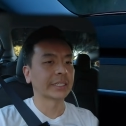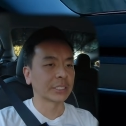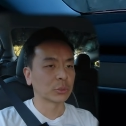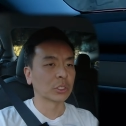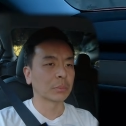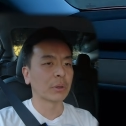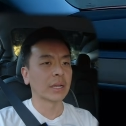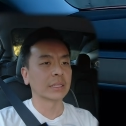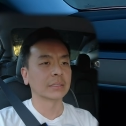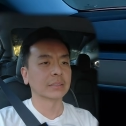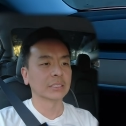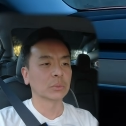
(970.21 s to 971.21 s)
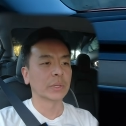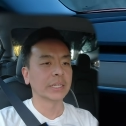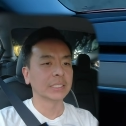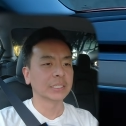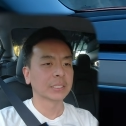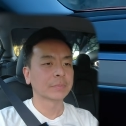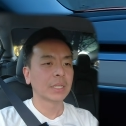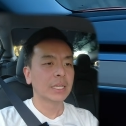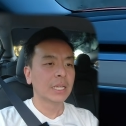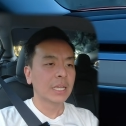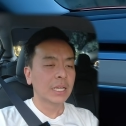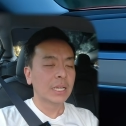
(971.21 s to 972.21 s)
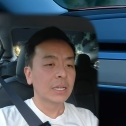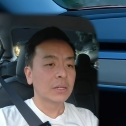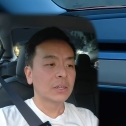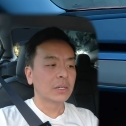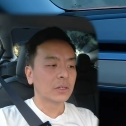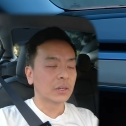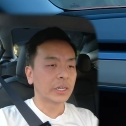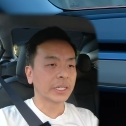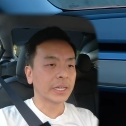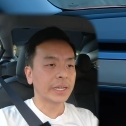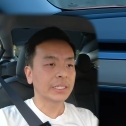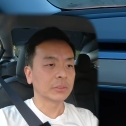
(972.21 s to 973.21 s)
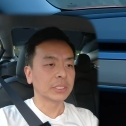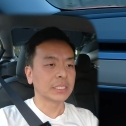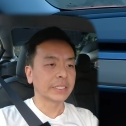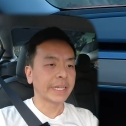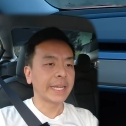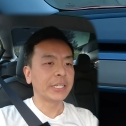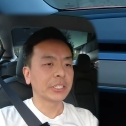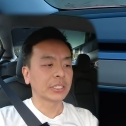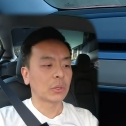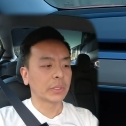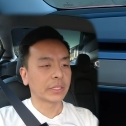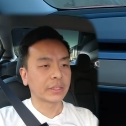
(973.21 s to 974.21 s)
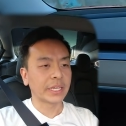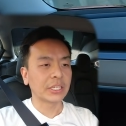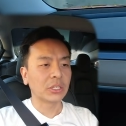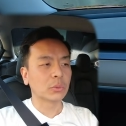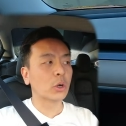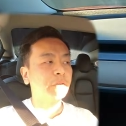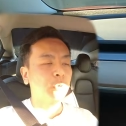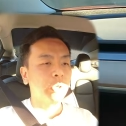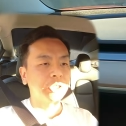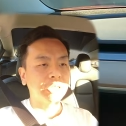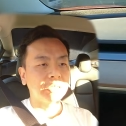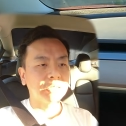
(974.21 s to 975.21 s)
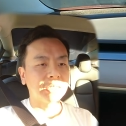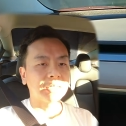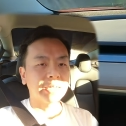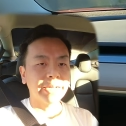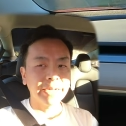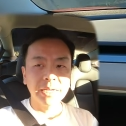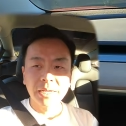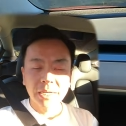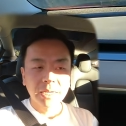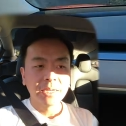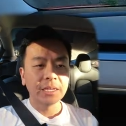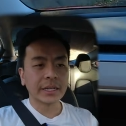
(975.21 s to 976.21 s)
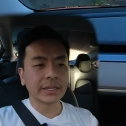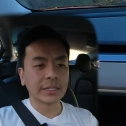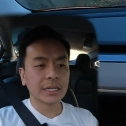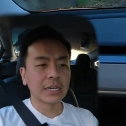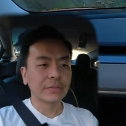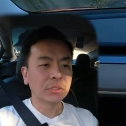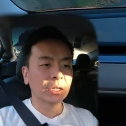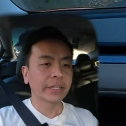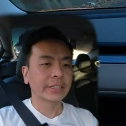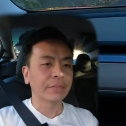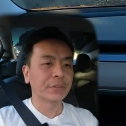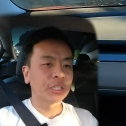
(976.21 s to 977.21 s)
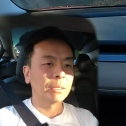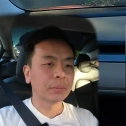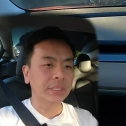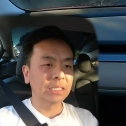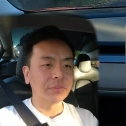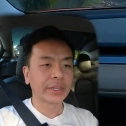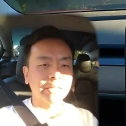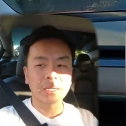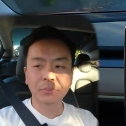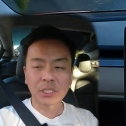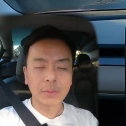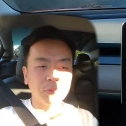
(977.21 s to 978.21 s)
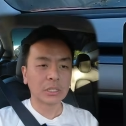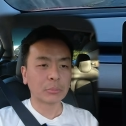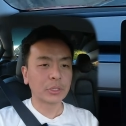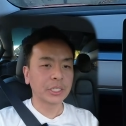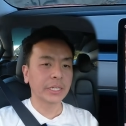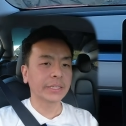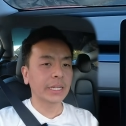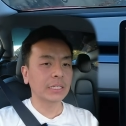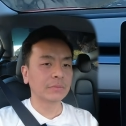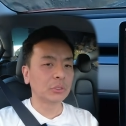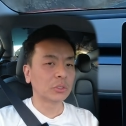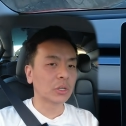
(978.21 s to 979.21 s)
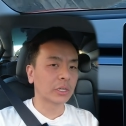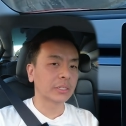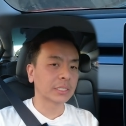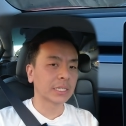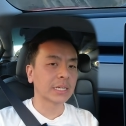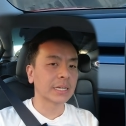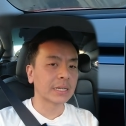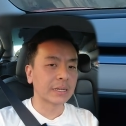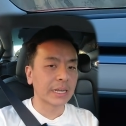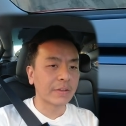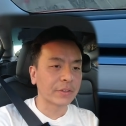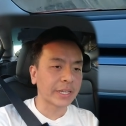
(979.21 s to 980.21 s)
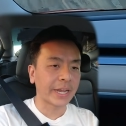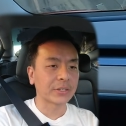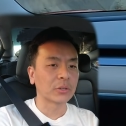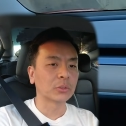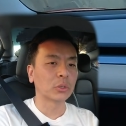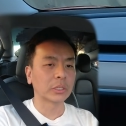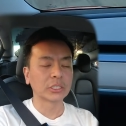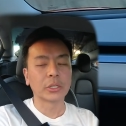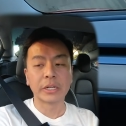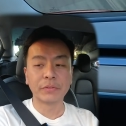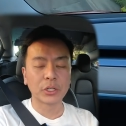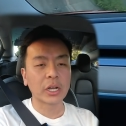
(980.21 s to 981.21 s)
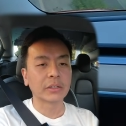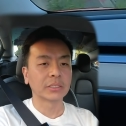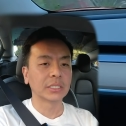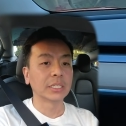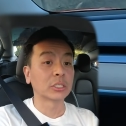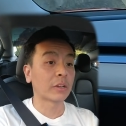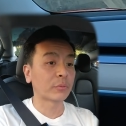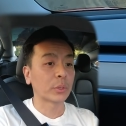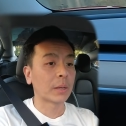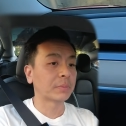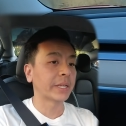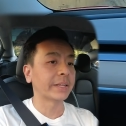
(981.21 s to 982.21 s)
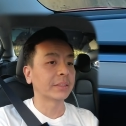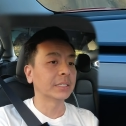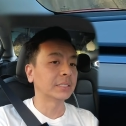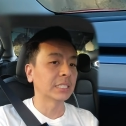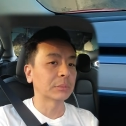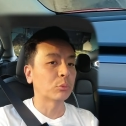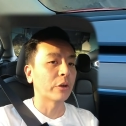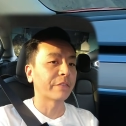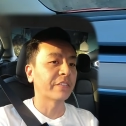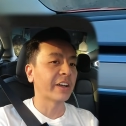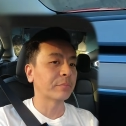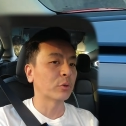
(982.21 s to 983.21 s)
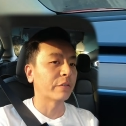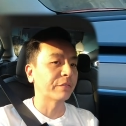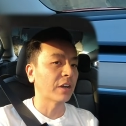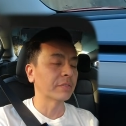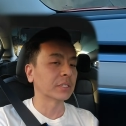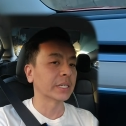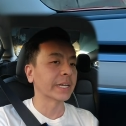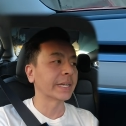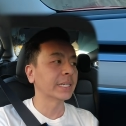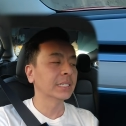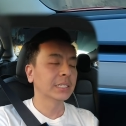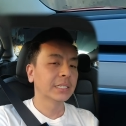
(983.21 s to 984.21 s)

autopilot. That's the way it is. Alrighty, guys, I'll disengage, and I want to thank you all for watching today. And if you liked that video, please give it a thumbs up. Really appreciate that. If you got navigate on, if you got the software update 36.5.5 today,